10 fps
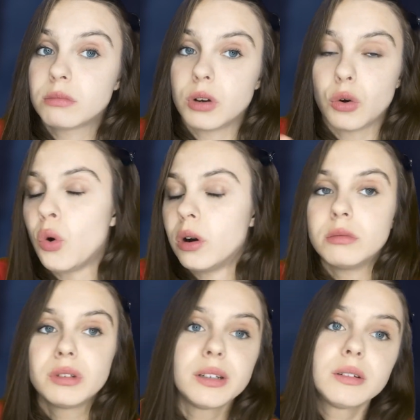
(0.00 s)
or
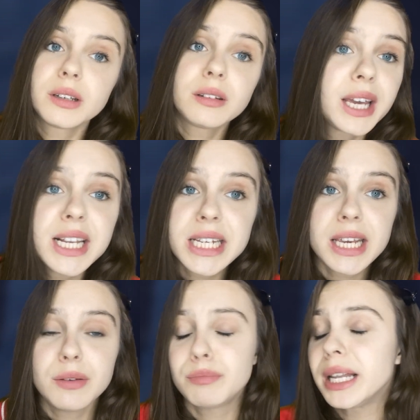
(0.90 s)

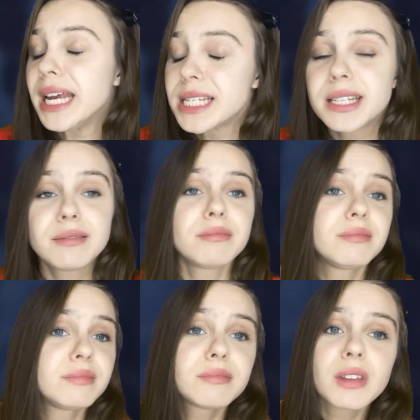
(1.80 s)
Kitty, please,
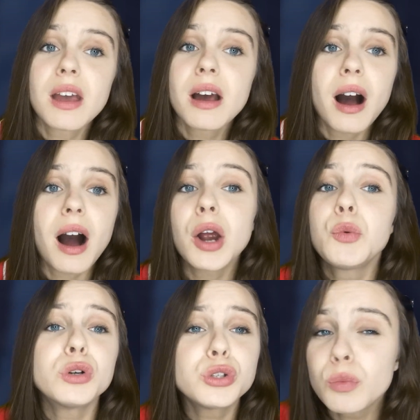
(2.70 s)
I
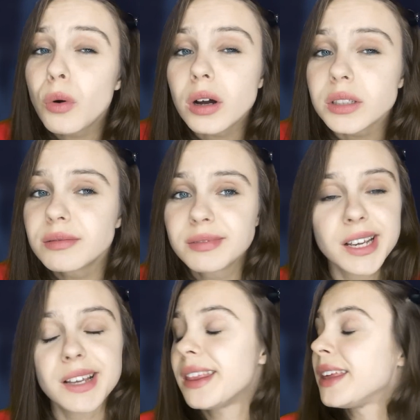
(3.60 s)
want you bot.
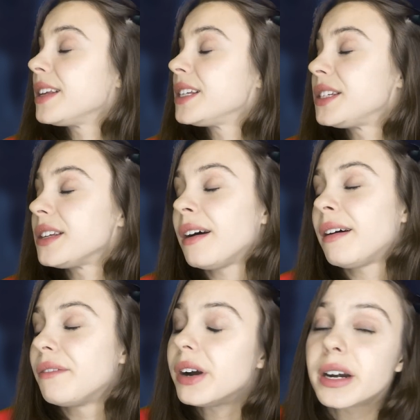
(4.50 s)
It is
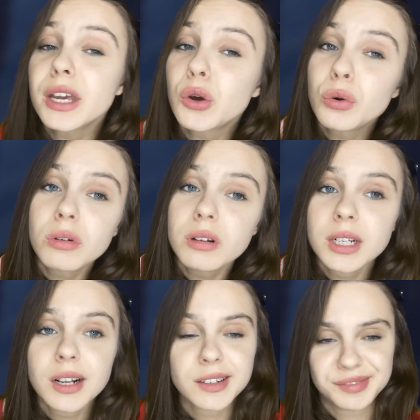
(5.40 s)
very cool.
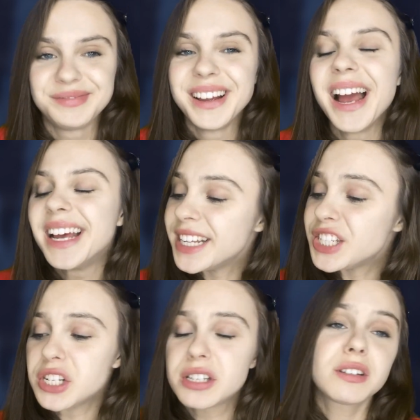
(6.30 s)
And
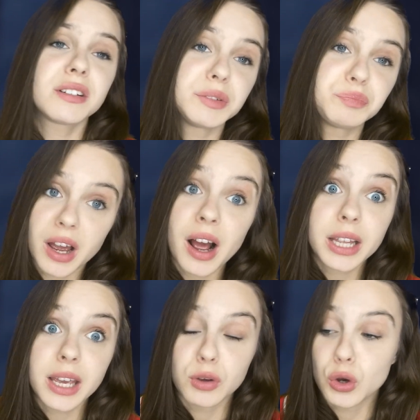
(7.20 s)
just I'll
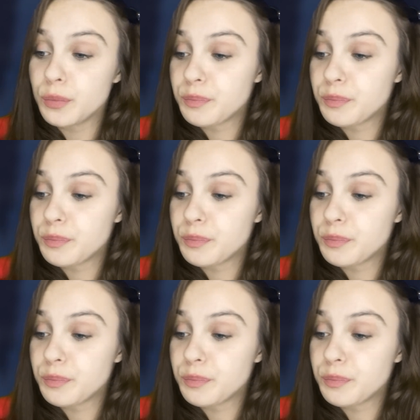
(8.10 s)
give you.